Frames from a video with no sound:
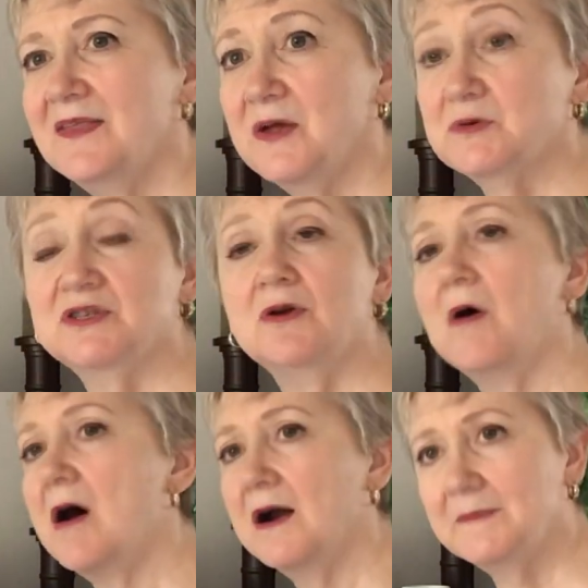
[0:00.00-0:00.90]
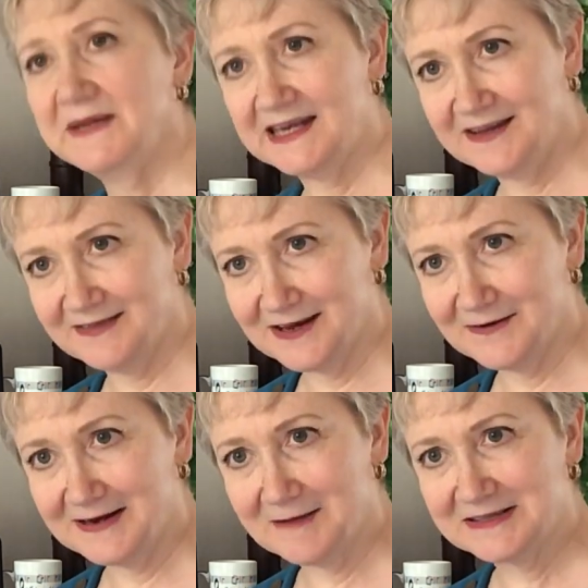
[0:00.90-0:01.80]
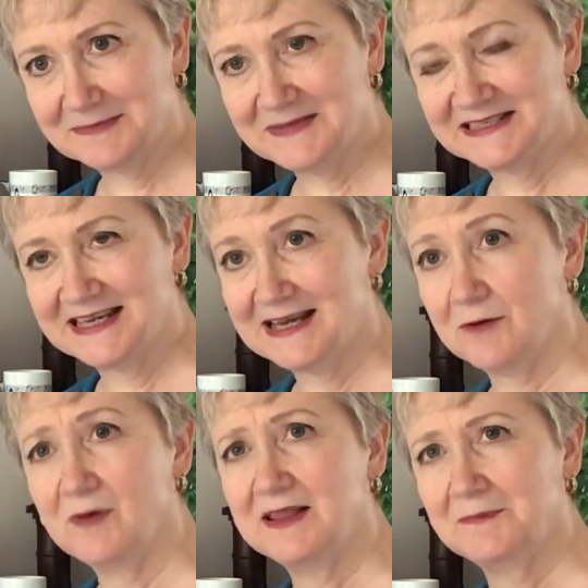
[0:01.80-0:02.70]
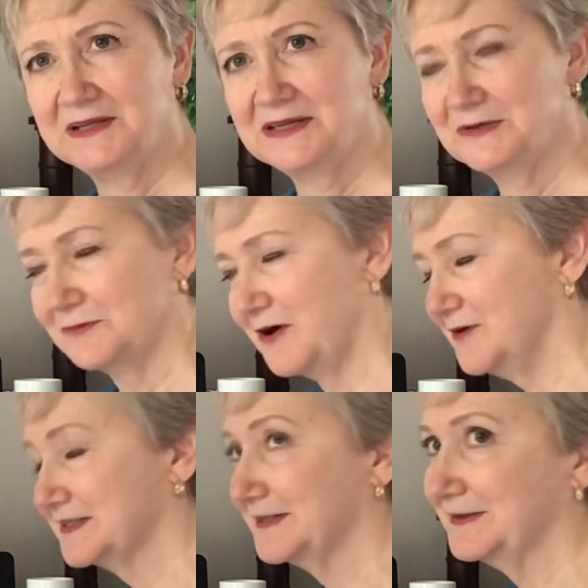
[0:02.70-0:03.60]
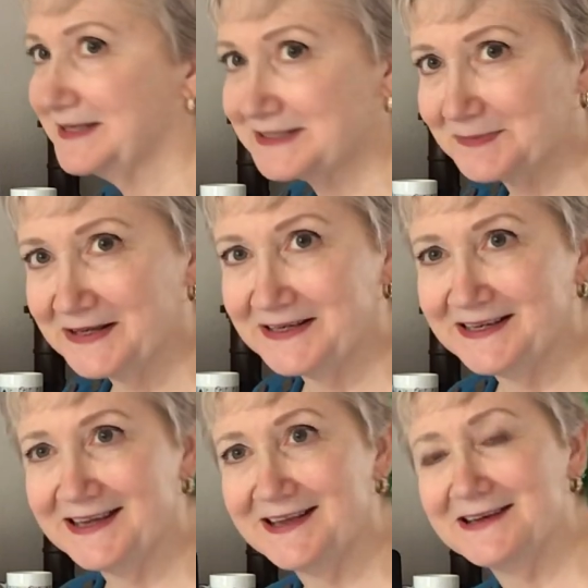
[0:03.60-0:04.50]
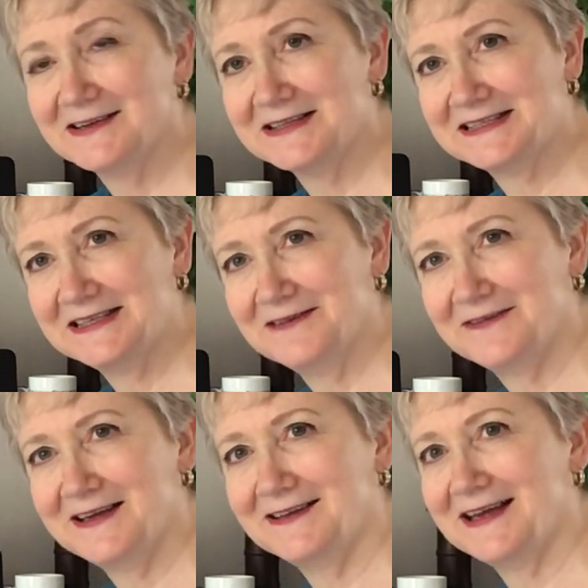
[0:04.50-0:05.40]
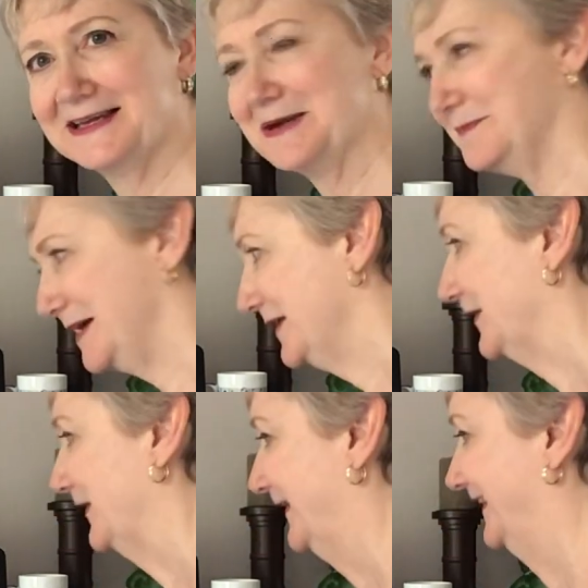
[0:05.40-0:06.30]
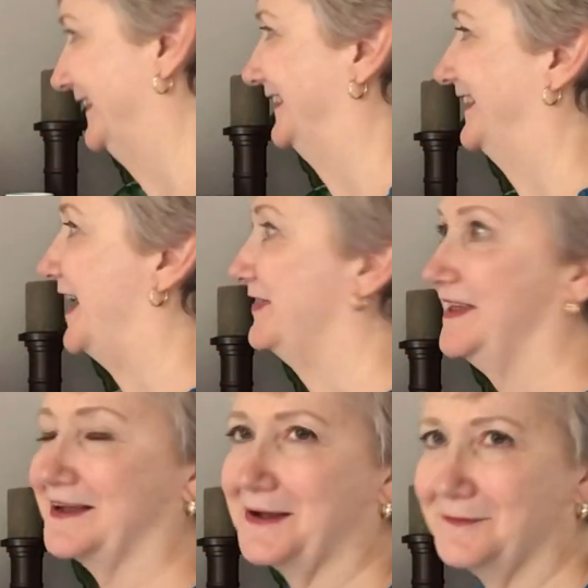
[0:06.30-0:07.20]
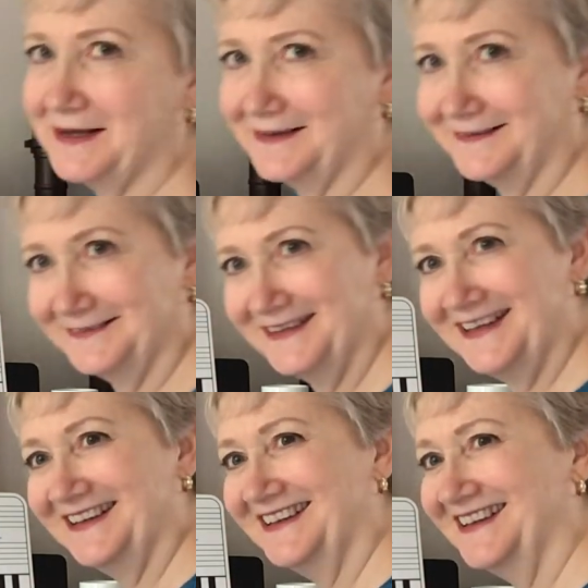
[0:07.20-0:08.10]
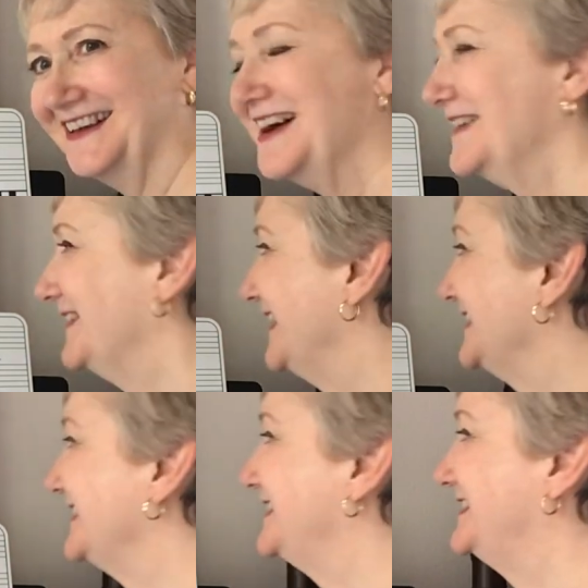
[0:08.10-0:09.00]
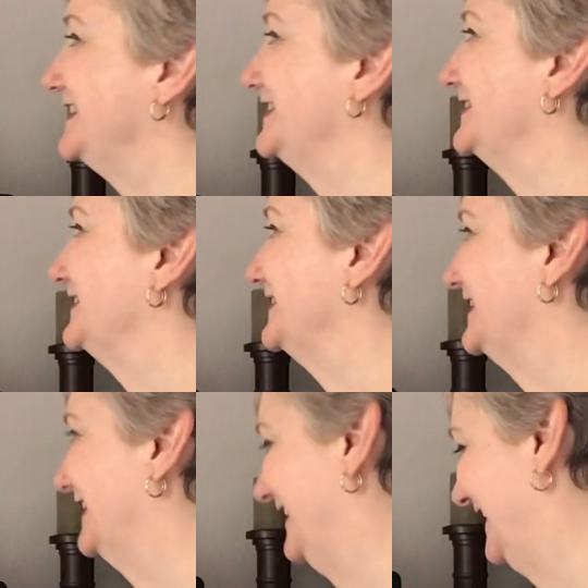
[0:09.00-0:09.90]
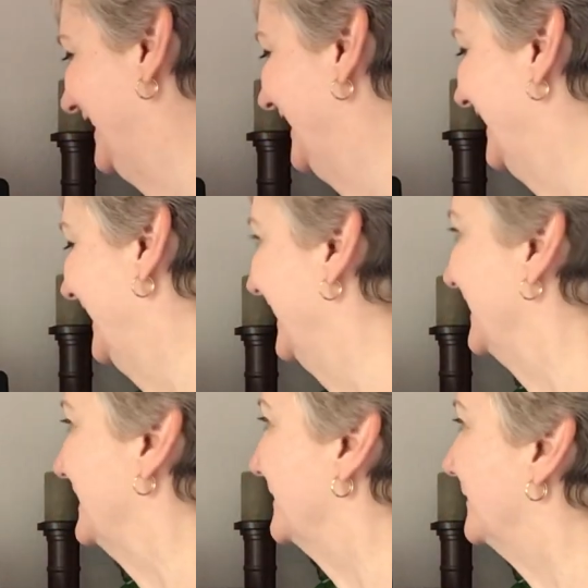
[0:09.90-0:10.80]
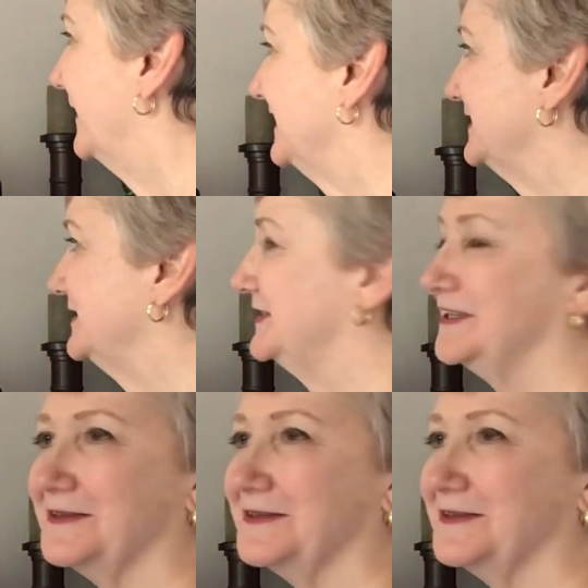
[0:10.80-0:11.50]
was no harmony there, and I was missing it. Well, I played it wrong, so let's play it again, and let's see if I like it better. I think I will. 1, 2, 1, 2.